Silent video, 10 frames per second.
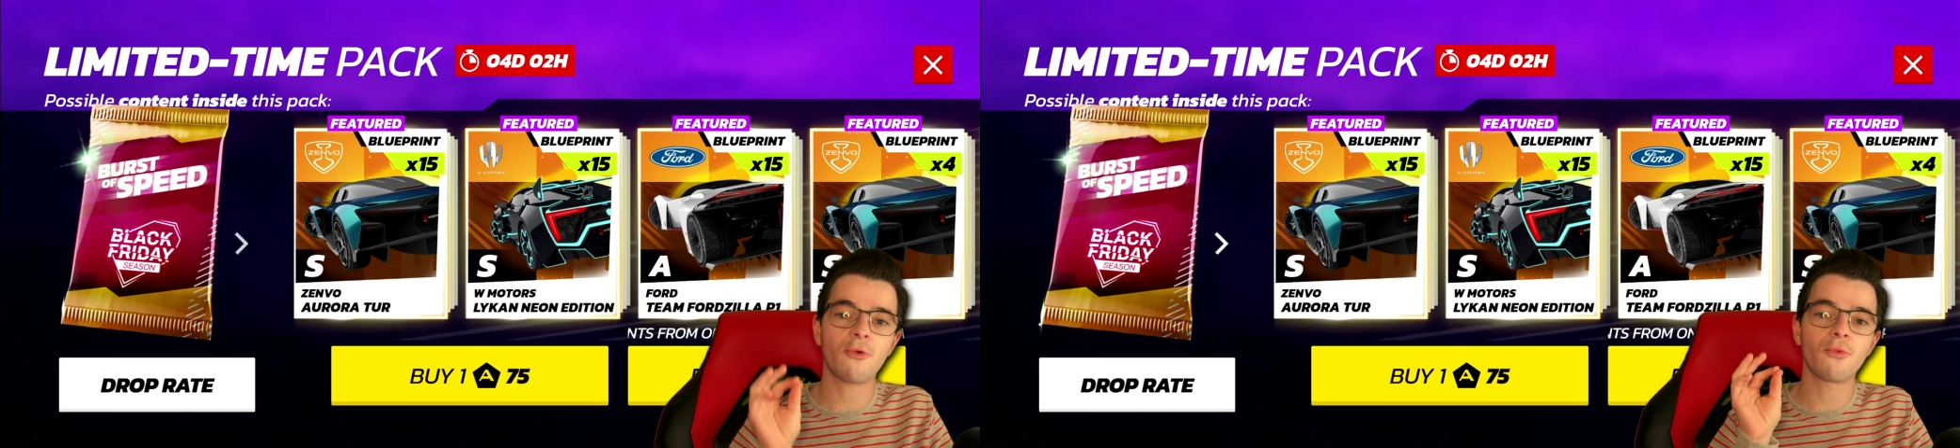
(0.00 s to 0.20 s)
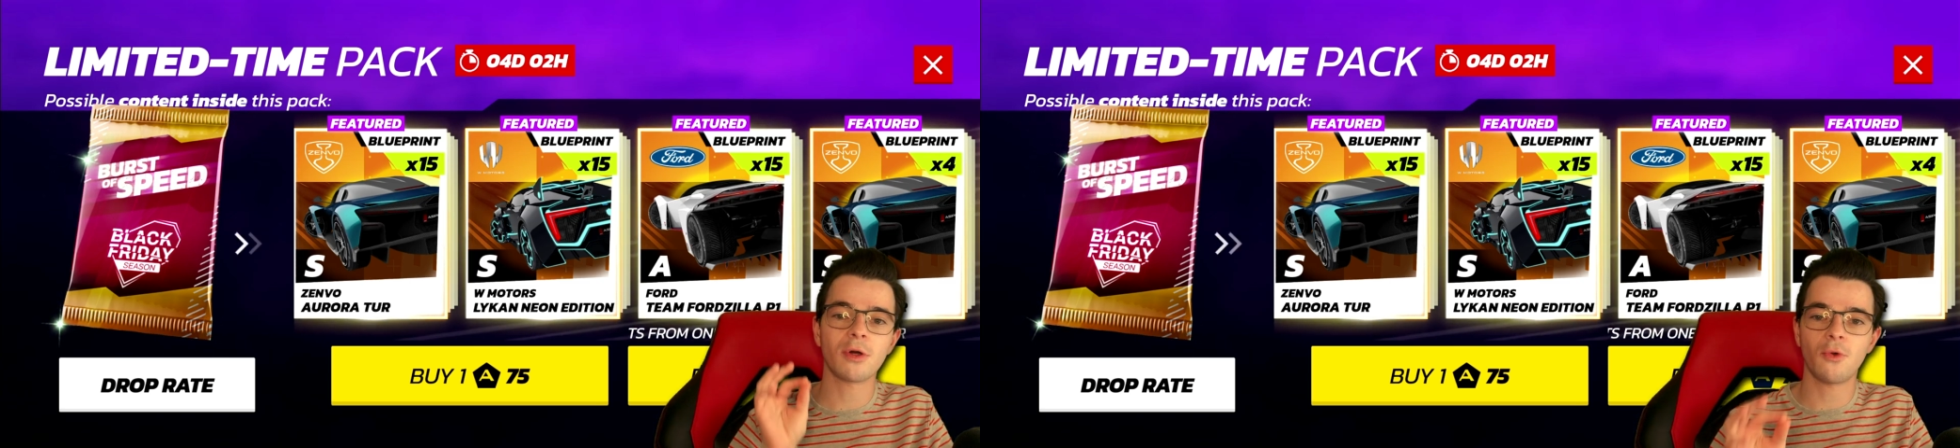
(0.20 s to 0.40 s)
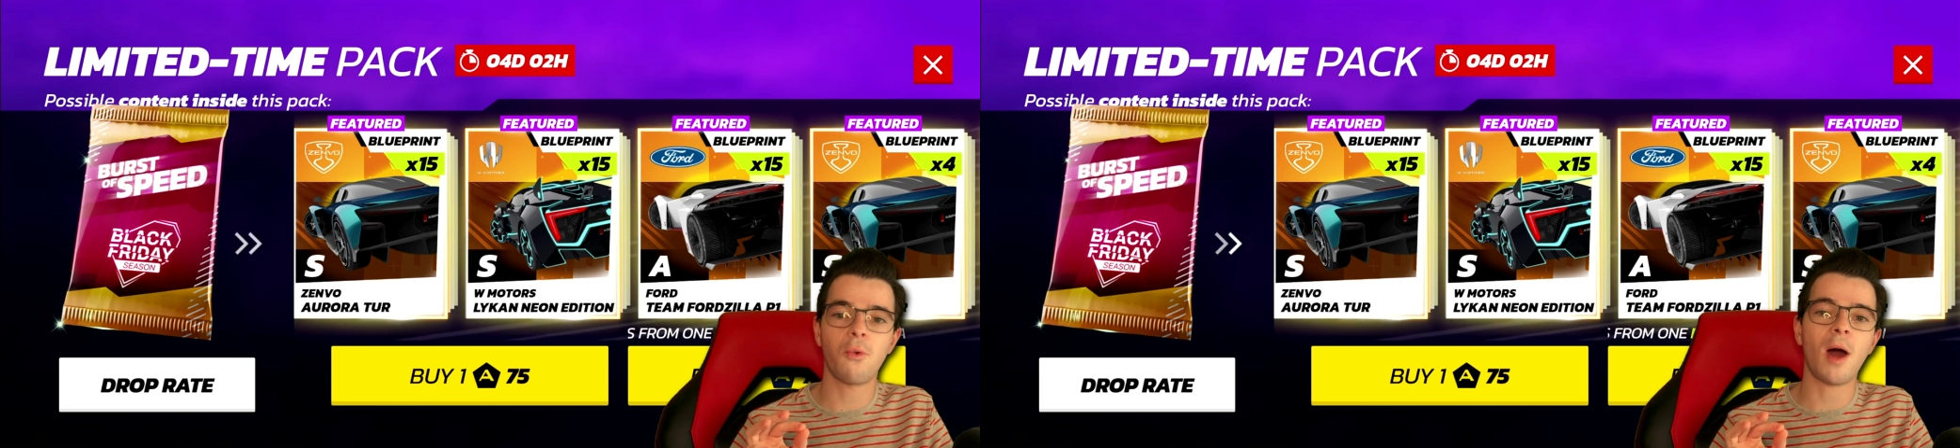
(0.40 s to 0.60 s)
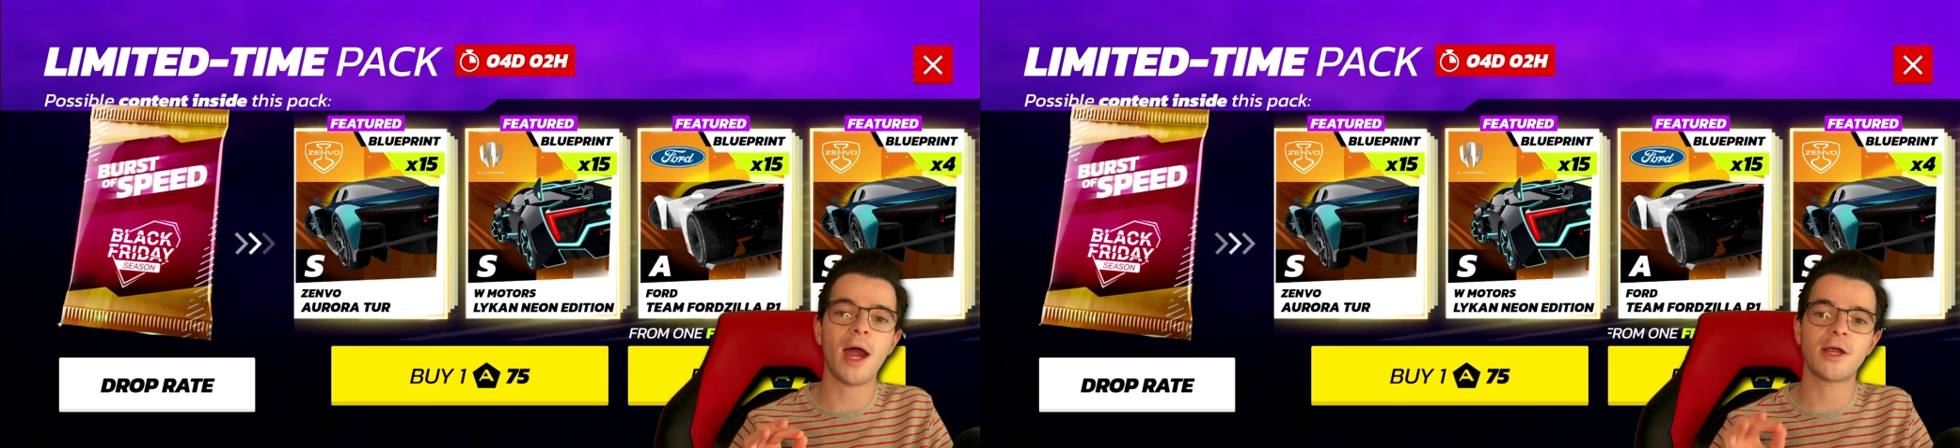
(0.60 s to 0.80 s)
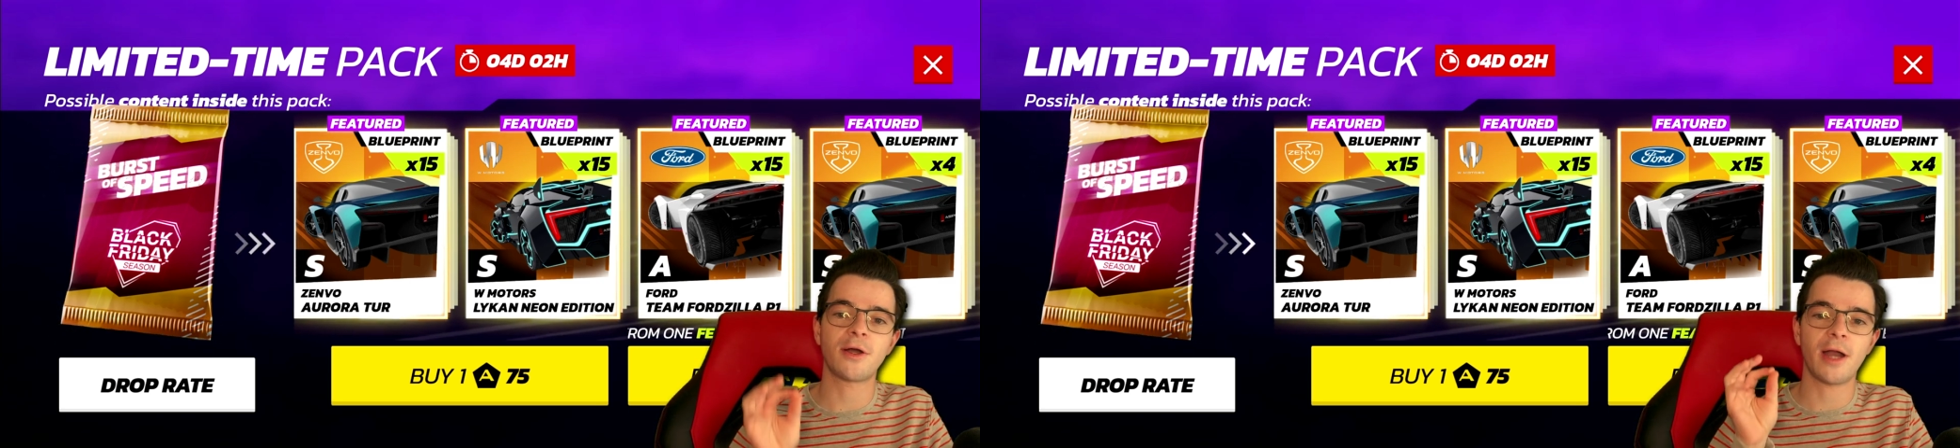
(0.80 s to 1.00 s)

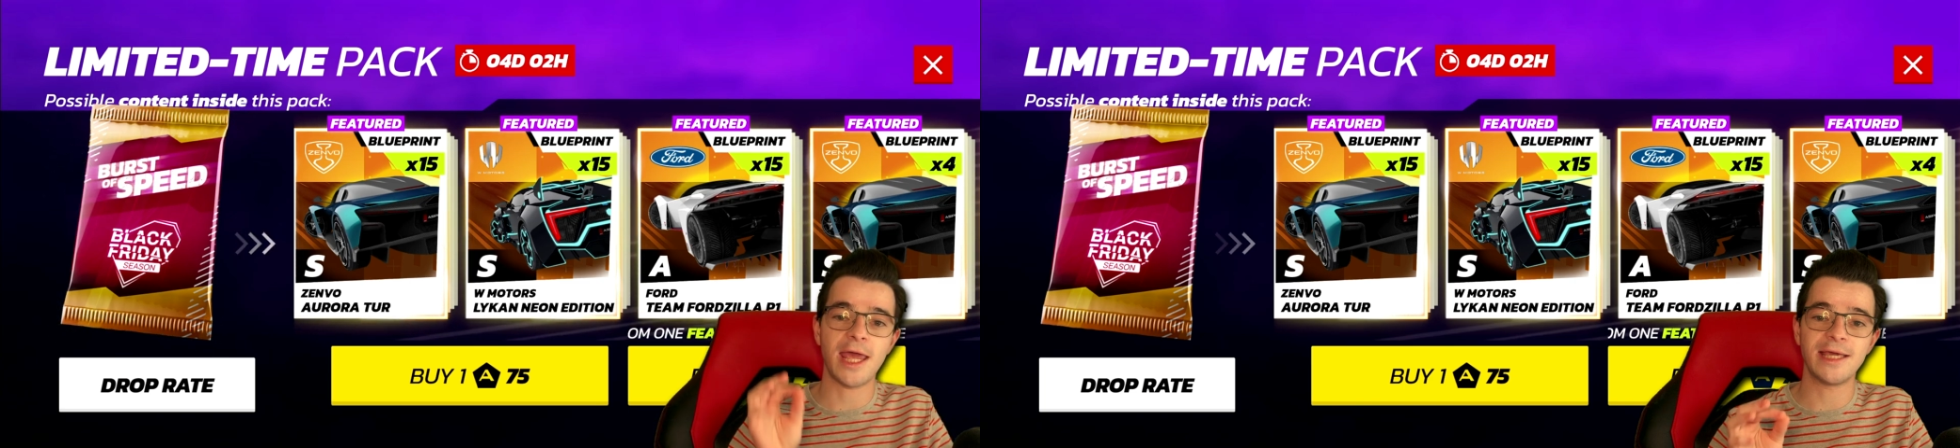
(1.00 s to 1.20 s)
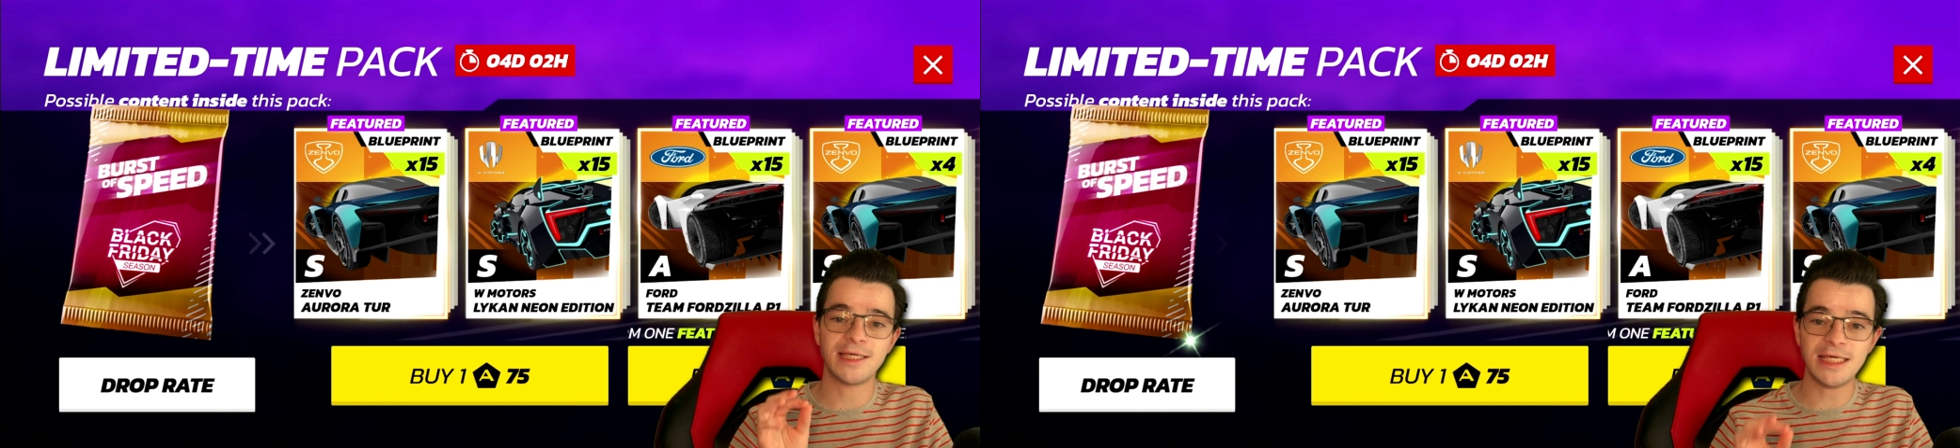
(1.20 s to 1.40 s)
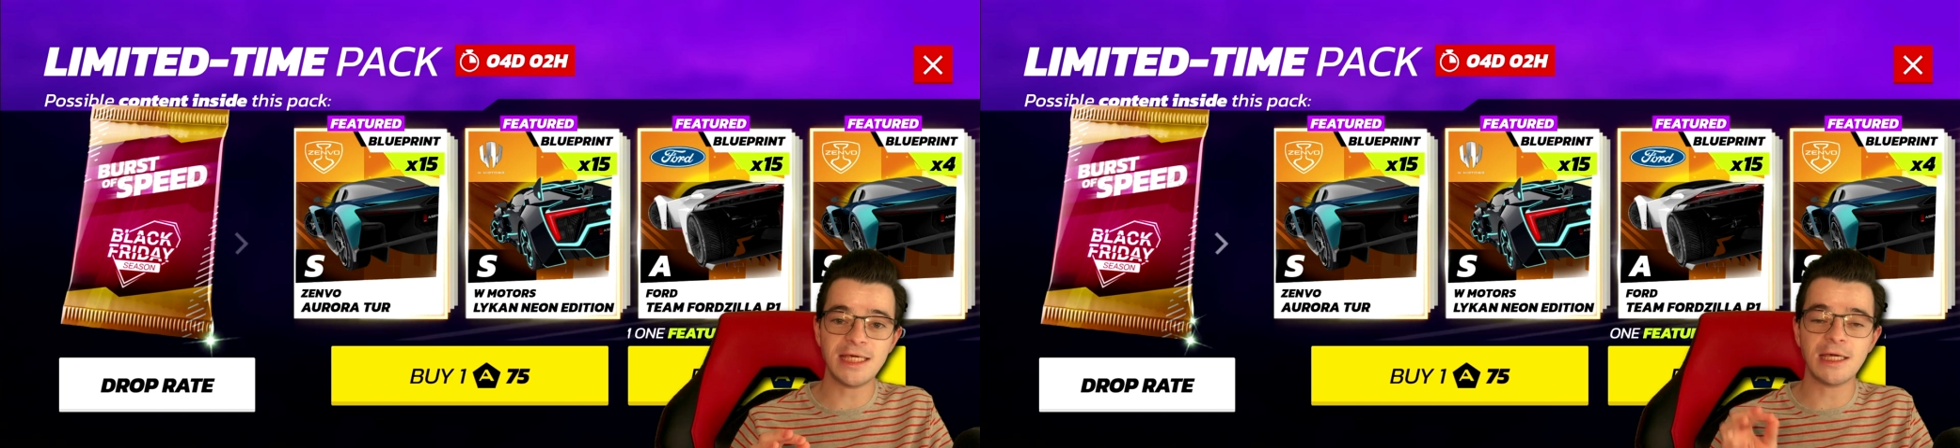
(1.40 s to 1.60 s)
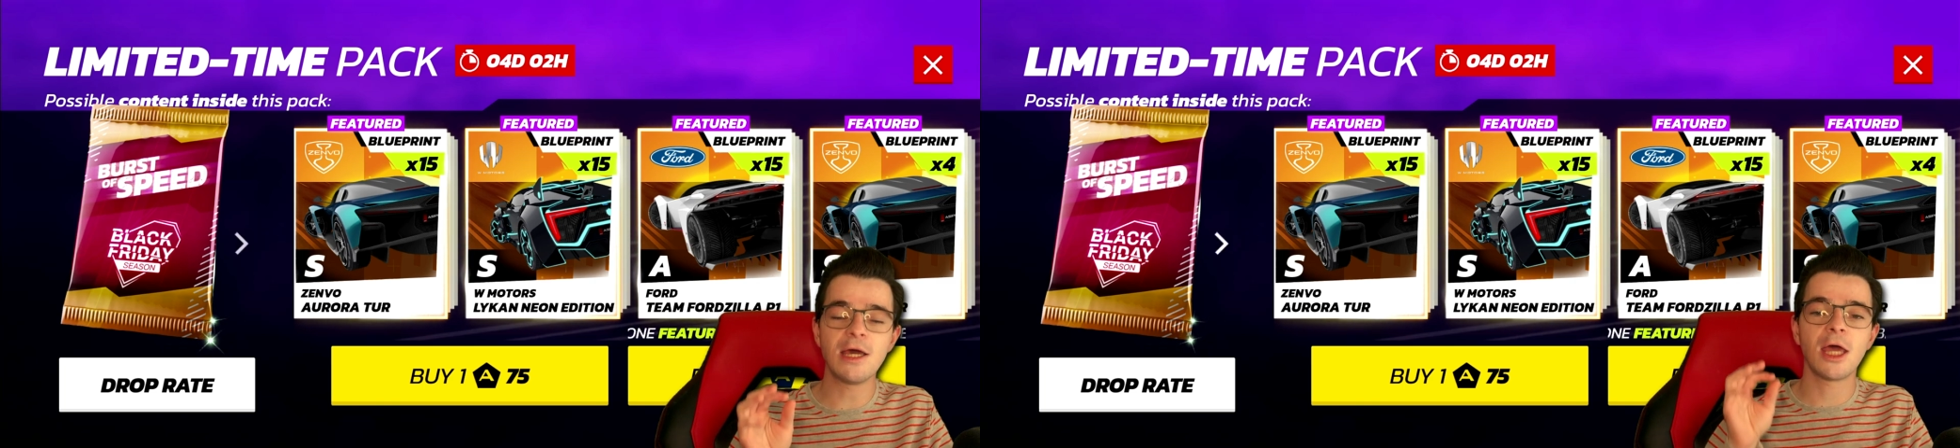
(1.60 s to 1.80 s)
require a key